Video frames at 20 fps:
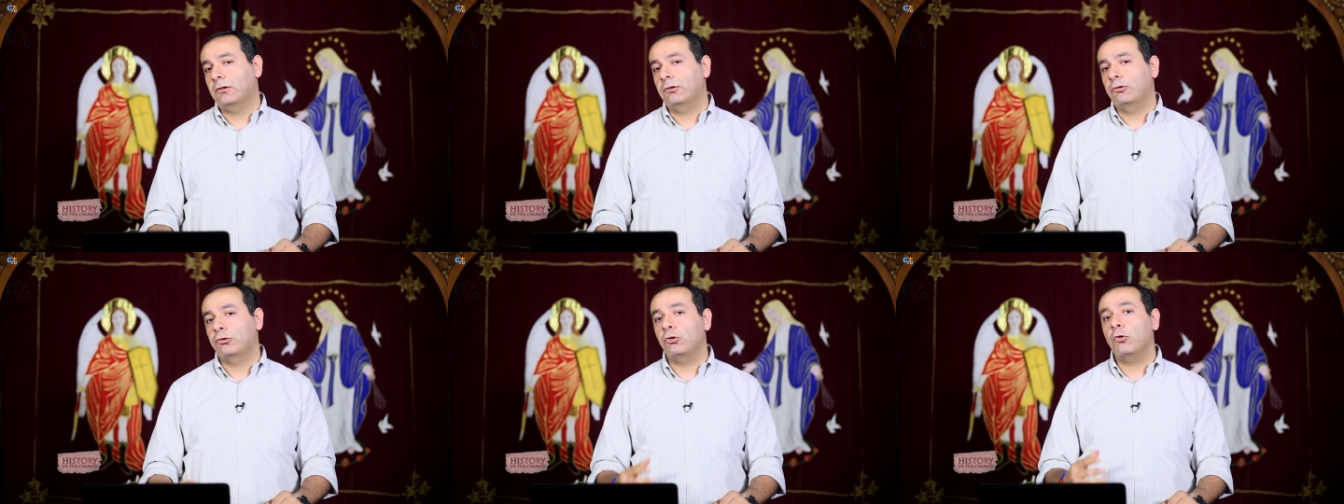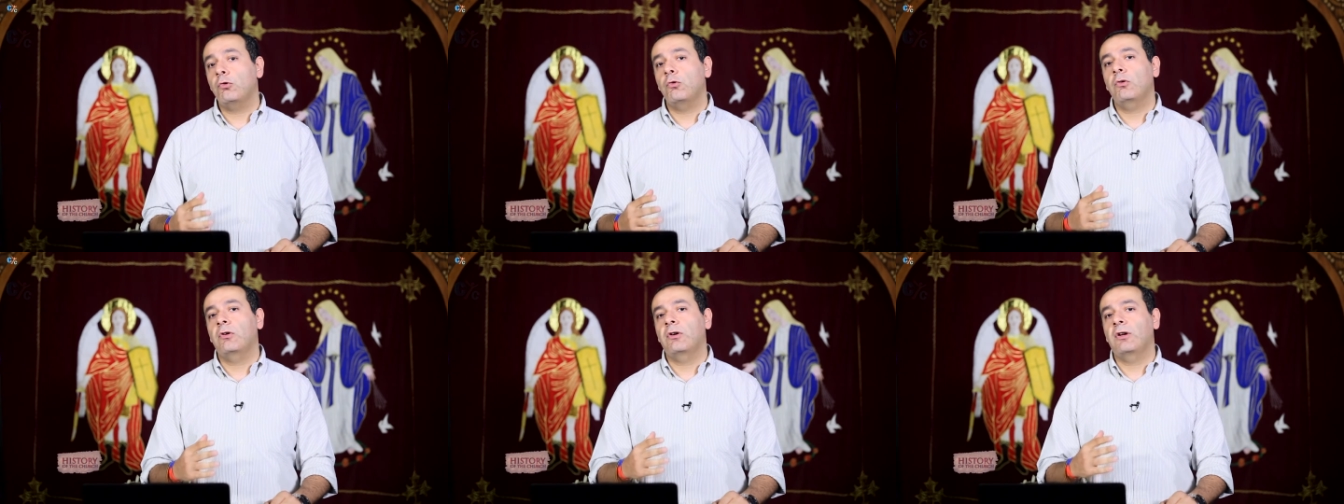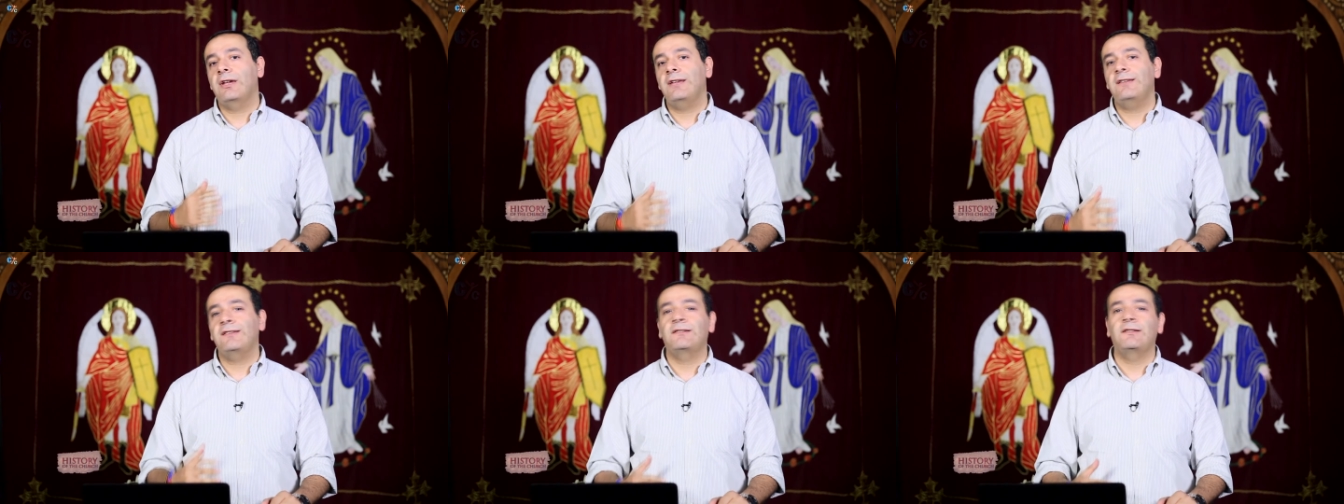so
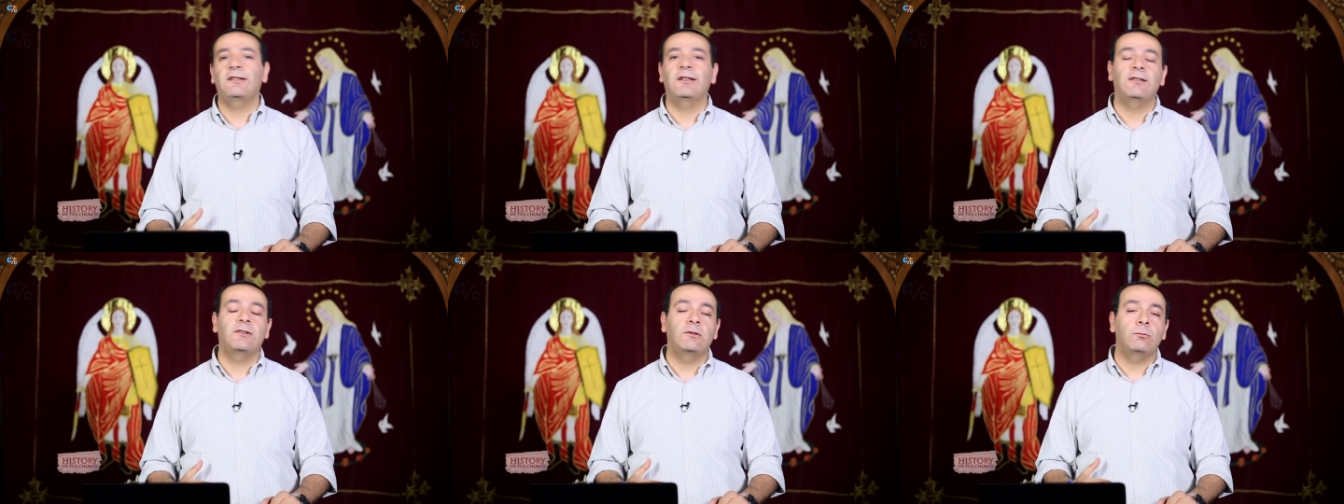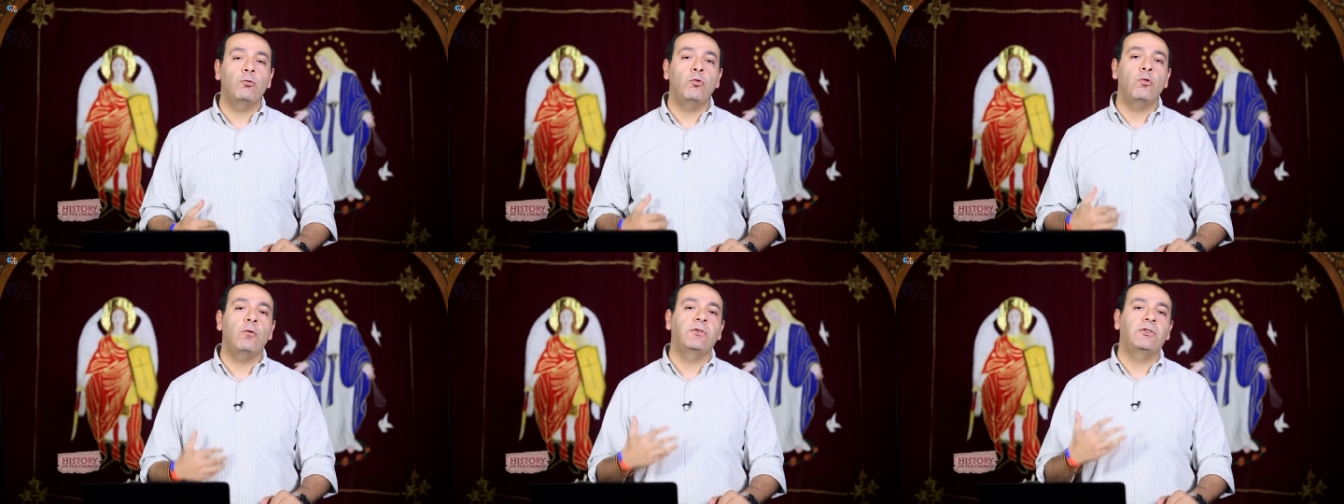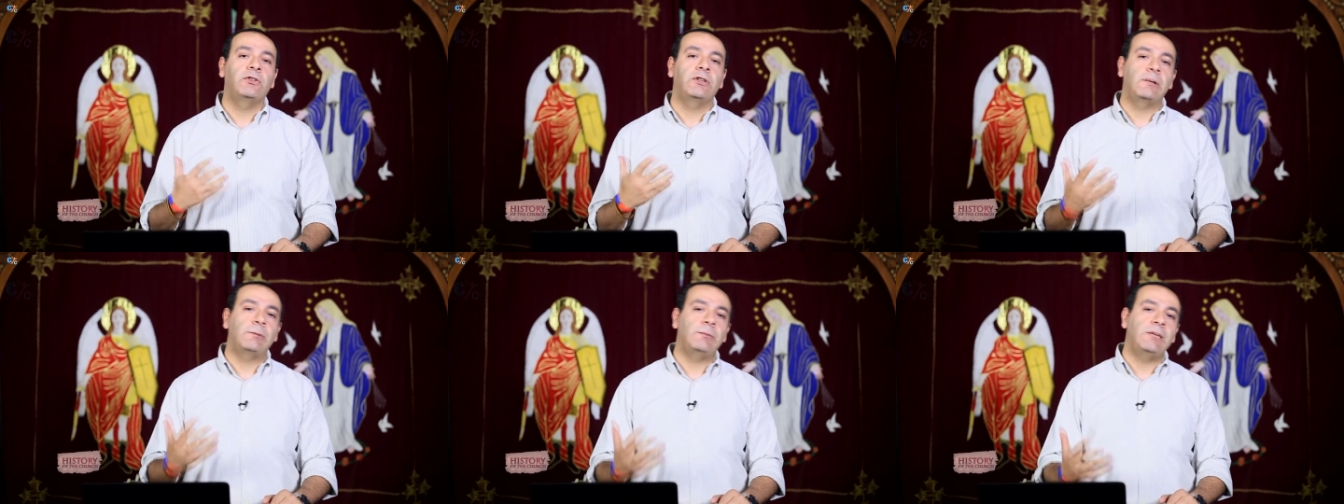Christians
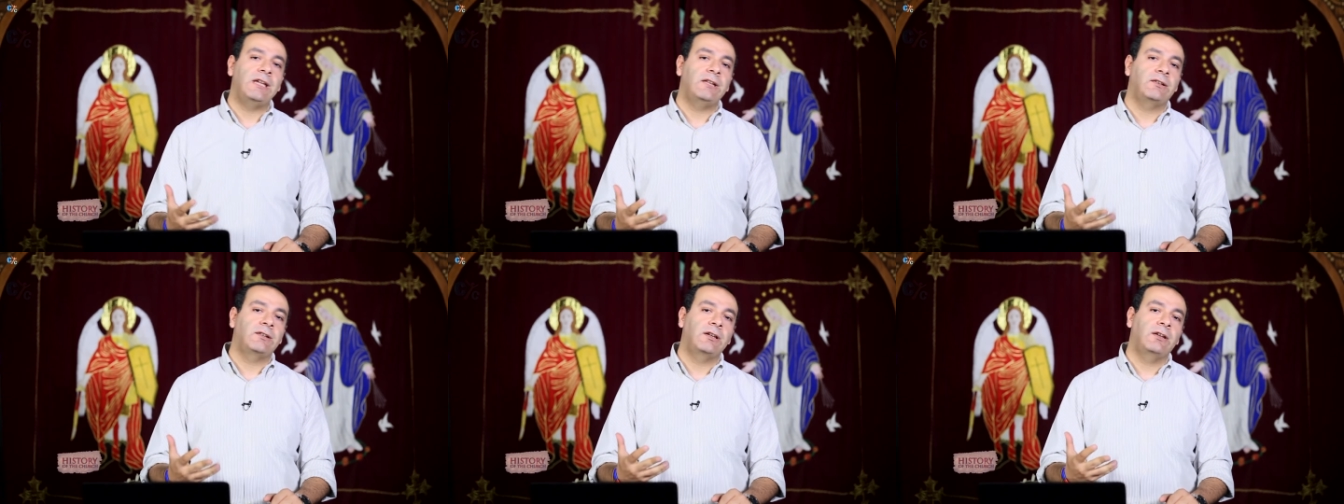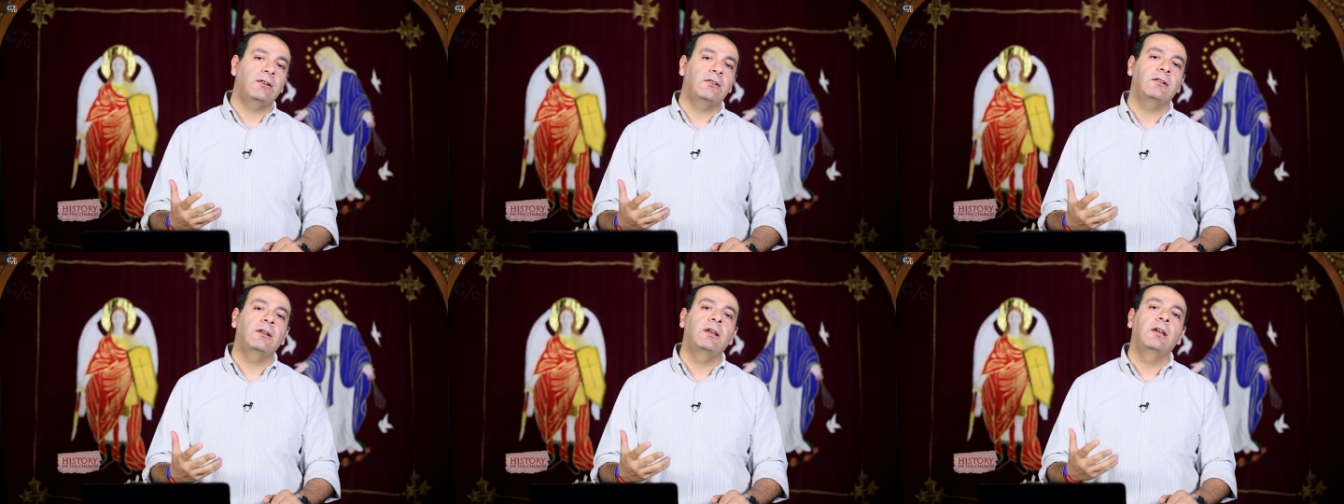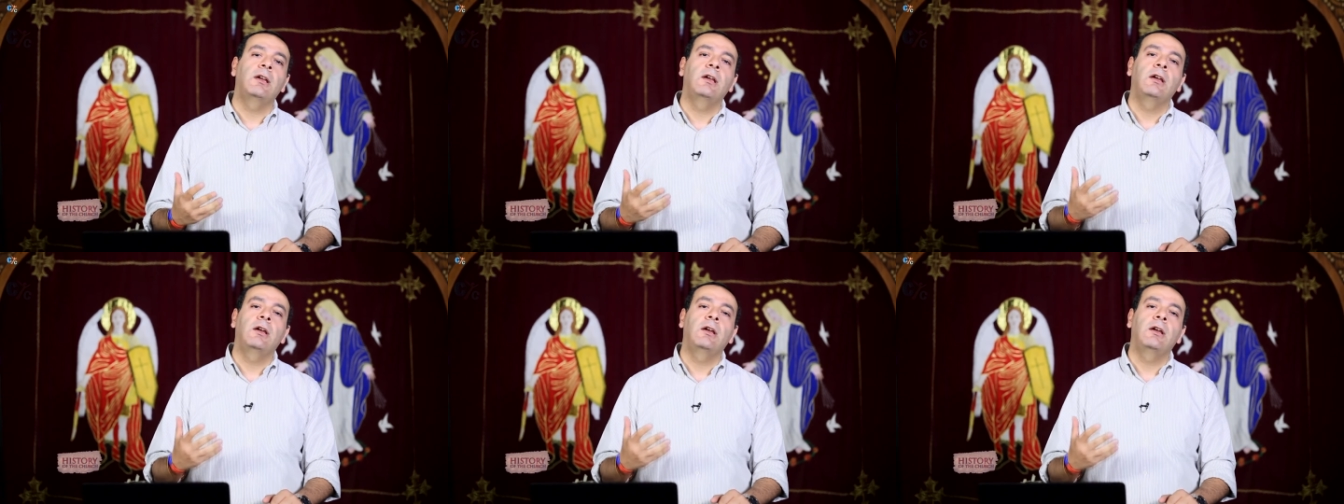moved their meetings